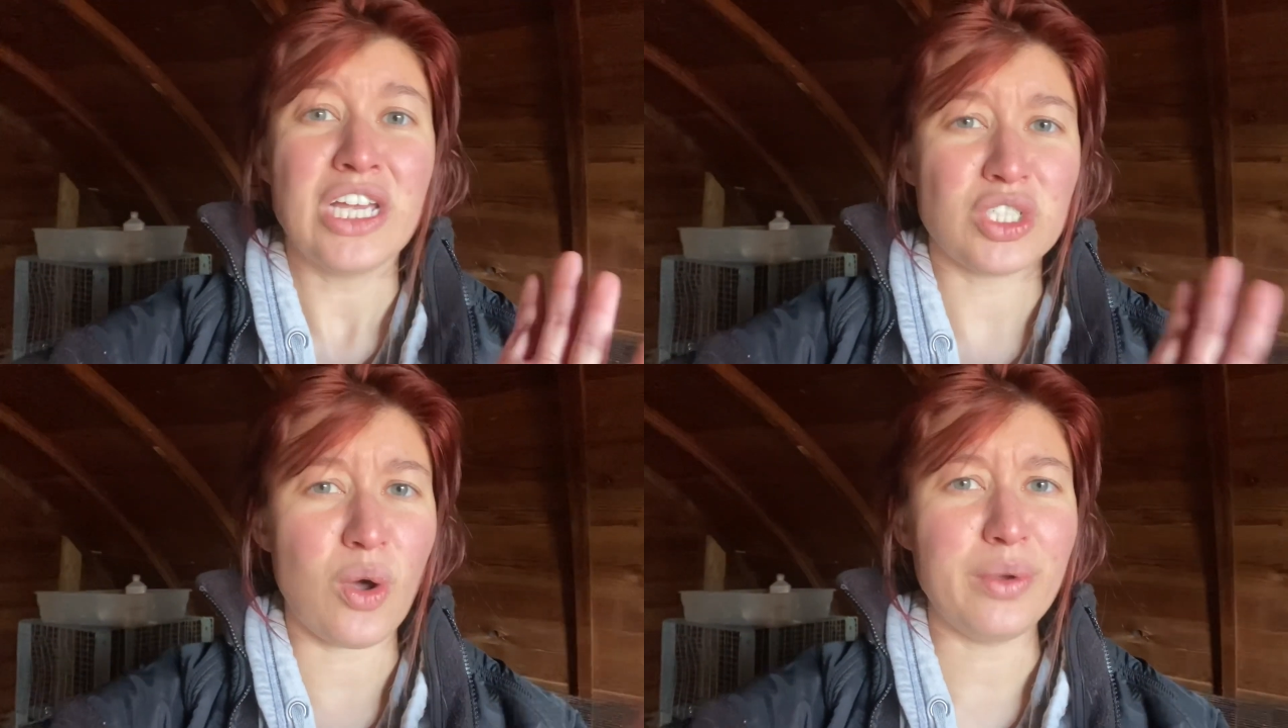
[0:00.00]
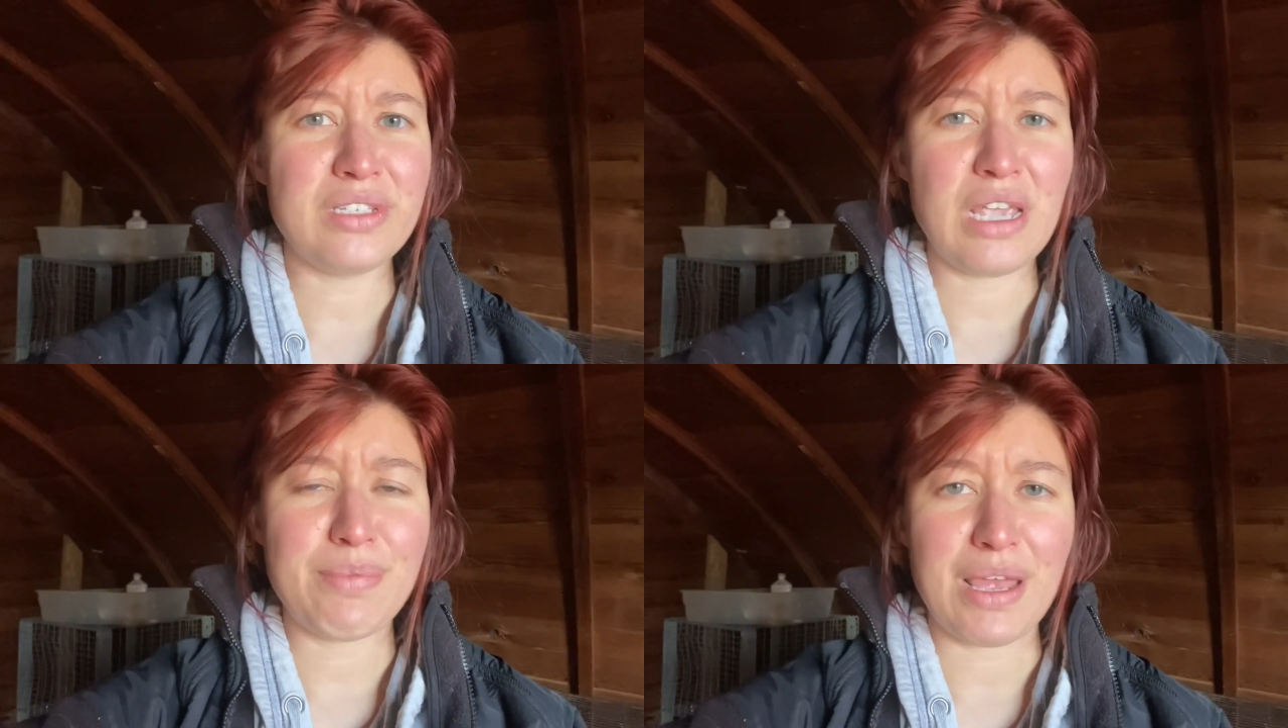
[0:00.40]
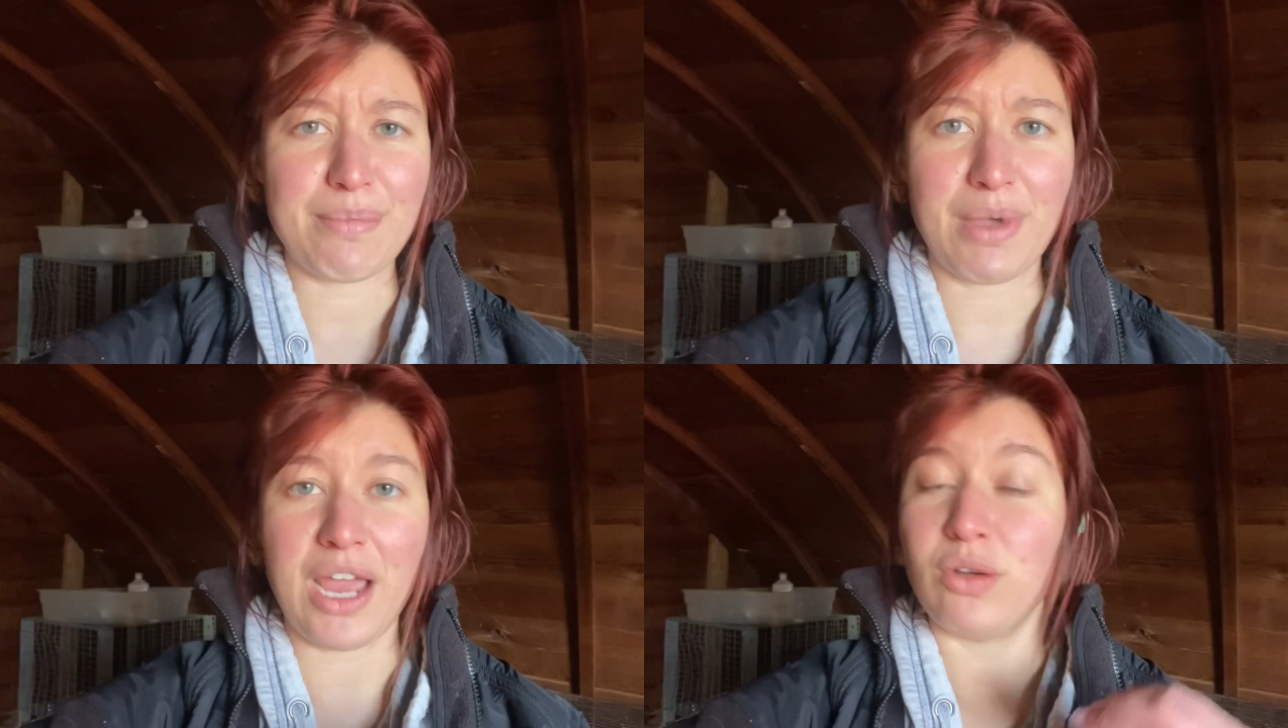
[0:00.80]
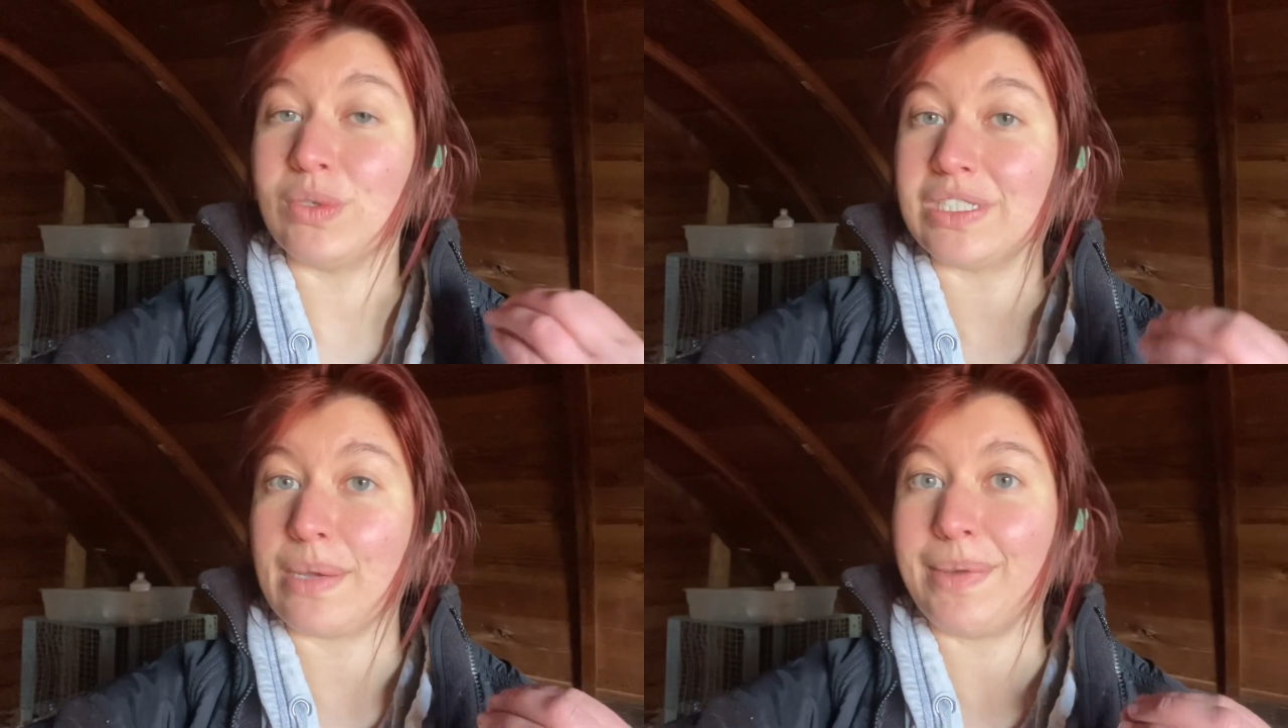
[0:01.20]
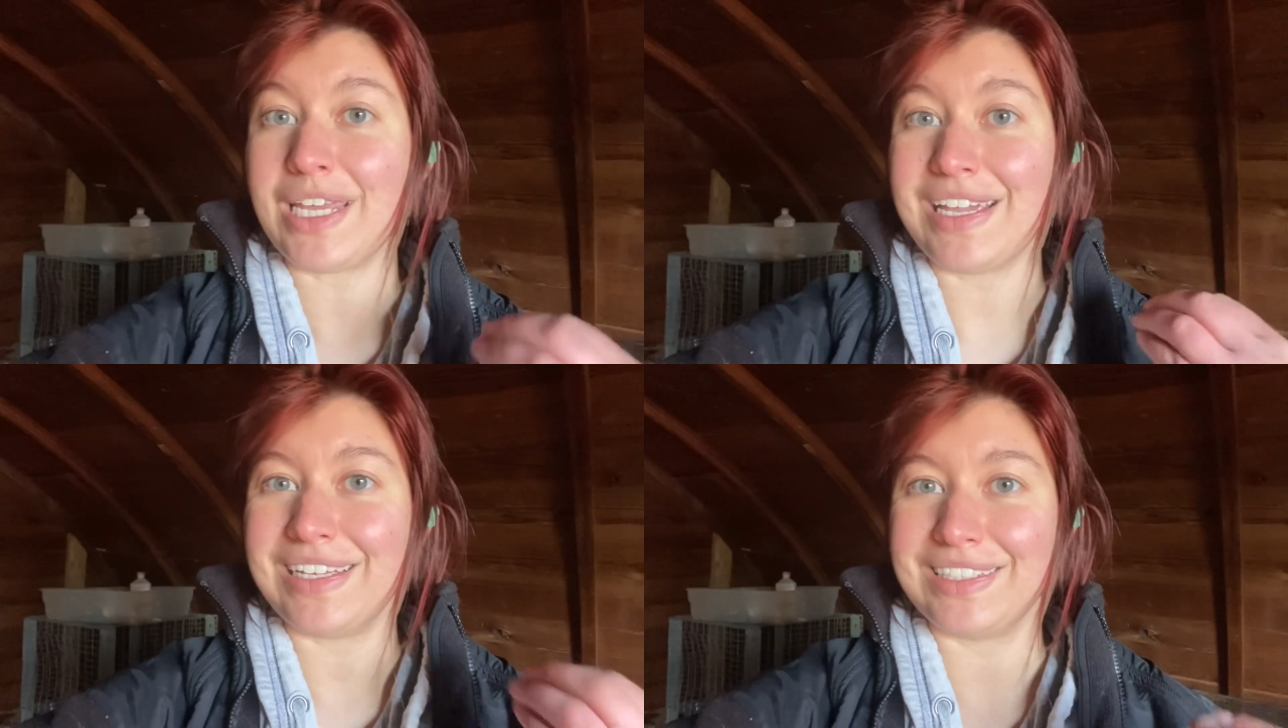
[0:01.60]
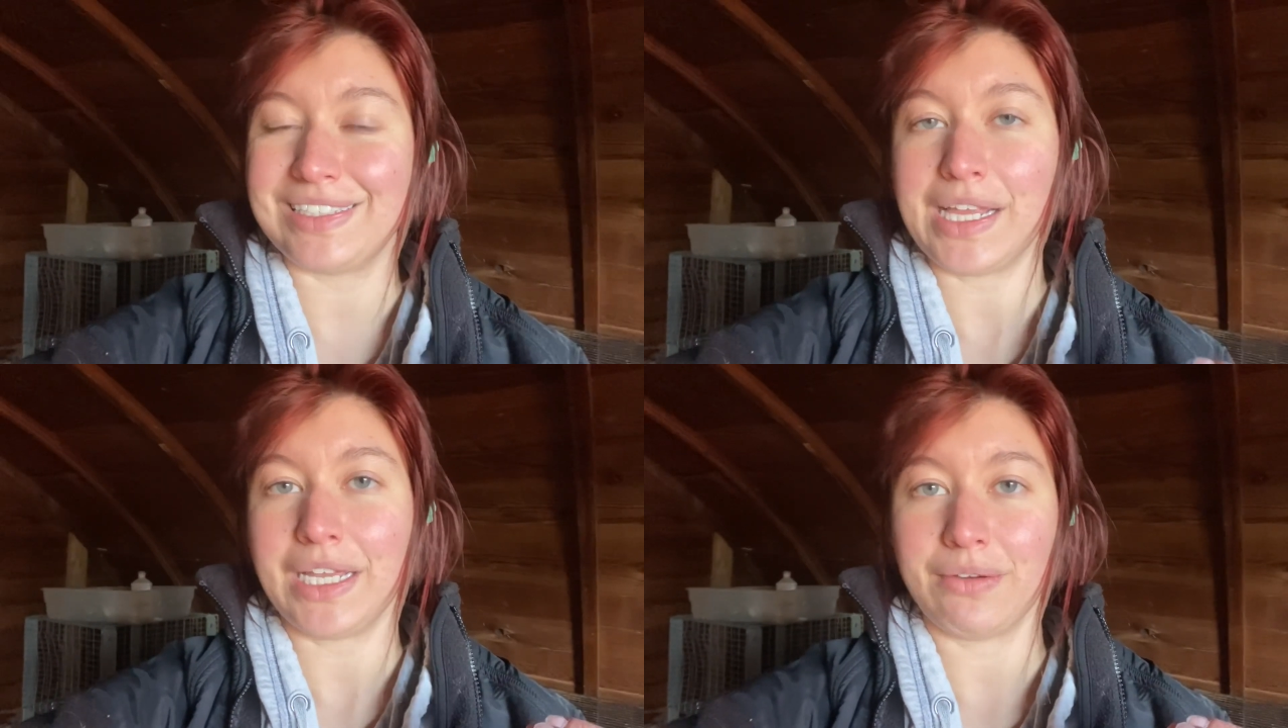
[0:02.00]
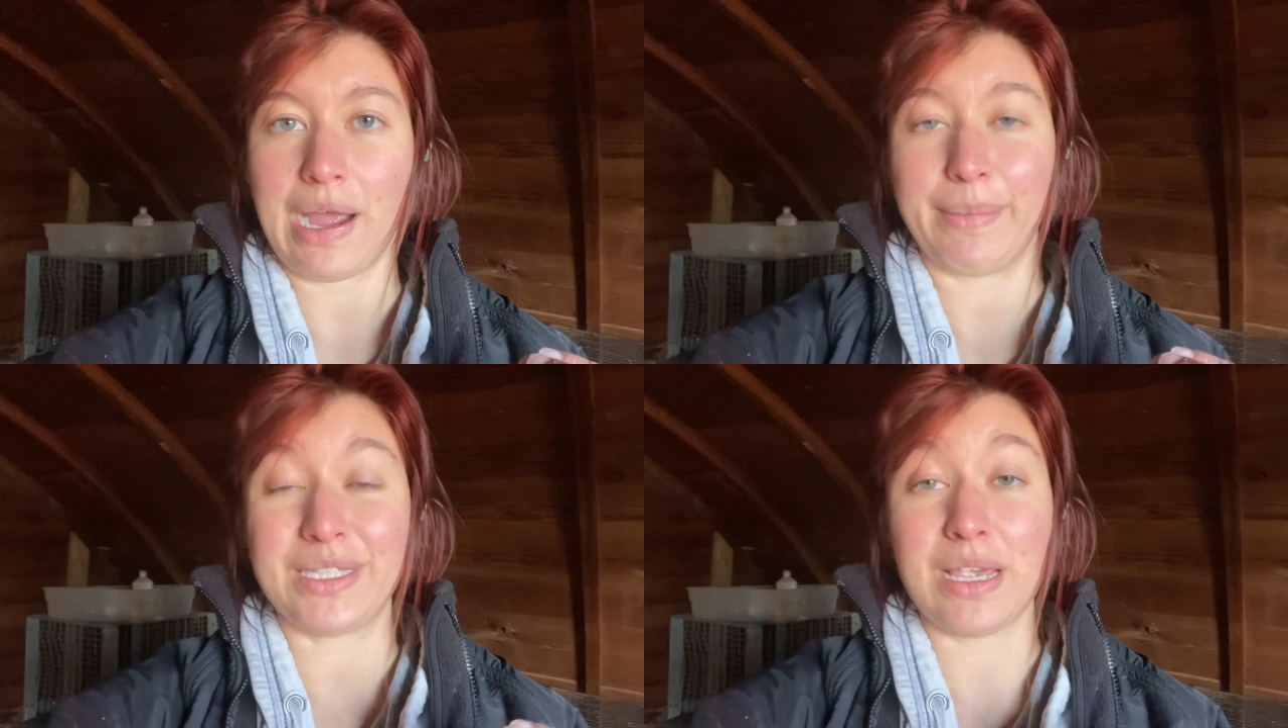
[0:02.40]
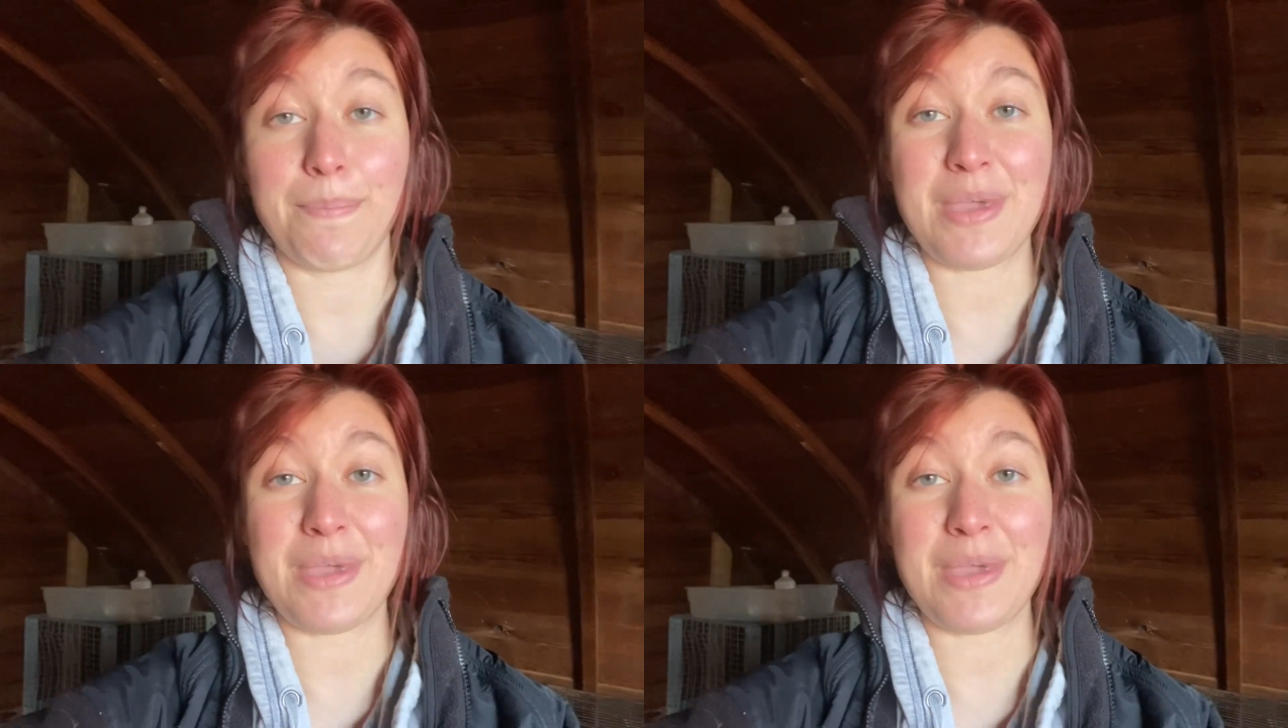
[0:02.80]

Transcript: So always keep that in mind when somebody is selling rabbits,